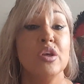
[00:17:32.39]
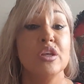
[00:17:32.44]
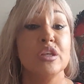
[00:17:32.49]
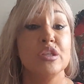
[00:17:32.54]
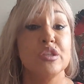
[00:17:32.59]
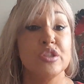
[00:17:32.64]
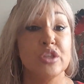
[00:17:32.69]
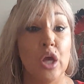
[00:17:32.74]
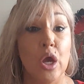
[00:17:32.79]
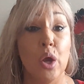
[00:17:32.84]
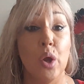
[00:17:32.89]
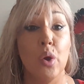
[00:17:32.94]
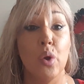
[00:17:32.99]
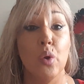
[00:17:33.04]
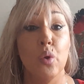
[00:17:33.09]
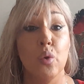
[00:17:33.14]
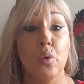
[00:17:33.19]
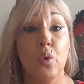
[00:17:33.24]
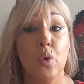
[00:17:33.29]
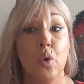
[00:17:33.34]

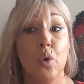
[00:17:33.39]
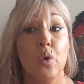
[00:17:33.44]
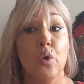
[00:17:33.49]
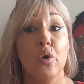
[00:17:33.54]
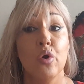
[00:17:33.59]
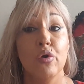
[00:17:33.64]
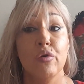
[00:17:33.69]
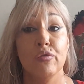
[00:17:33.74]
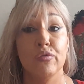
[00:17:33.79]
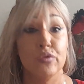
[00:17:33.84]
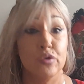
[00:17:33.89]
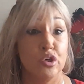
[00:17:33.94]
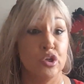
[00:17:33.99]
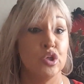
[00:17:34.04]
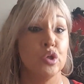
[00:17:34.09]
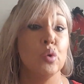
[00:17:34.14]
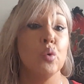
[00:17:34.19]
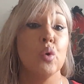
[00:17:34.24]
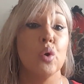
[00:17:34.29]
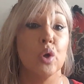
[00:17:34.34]
So for
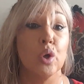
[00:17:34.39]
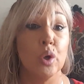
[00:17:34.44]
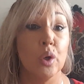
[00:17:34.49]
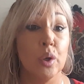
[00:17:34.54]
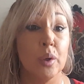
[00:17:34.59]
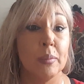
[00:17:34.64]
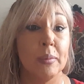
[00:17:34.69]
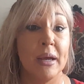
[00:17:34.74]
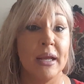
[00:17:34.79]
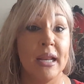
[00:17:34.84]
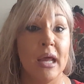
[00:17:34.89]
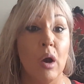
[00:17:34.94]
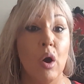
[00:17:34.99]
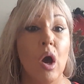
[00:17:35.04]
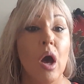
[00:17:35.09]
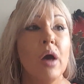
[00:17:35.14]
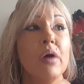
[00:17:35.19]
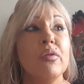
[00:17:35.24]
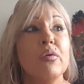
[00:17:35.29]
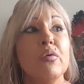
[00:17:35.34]
sure, by now,
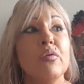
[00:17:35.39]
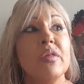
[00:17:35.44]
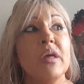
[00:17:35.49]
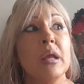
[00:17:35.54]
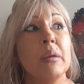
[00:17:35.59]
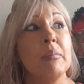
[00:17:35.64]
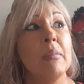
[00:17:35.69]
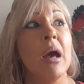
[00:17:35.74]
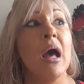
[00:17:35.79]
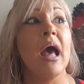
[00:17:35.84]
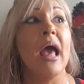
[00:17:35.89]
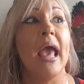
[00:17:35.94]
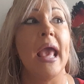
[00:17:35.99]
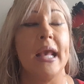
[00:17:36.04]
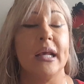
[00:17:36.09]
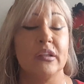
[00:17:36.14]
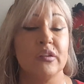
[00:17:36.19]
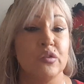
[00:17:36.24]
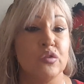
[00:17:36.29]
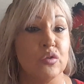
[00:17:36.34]
other than my
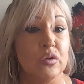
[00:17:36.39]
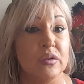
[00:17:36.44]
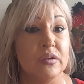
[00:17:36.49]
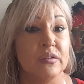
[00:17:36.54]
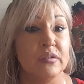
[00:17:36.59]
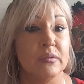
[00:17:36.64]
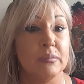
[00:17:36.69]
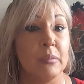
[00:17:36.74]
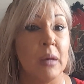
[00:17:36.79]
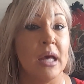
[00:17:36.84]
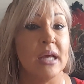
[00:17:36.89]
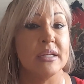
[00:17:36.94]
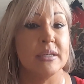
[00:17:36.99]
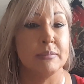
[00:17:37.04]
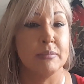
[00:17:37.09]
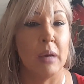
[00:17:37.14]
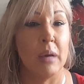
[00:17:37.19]
extras, my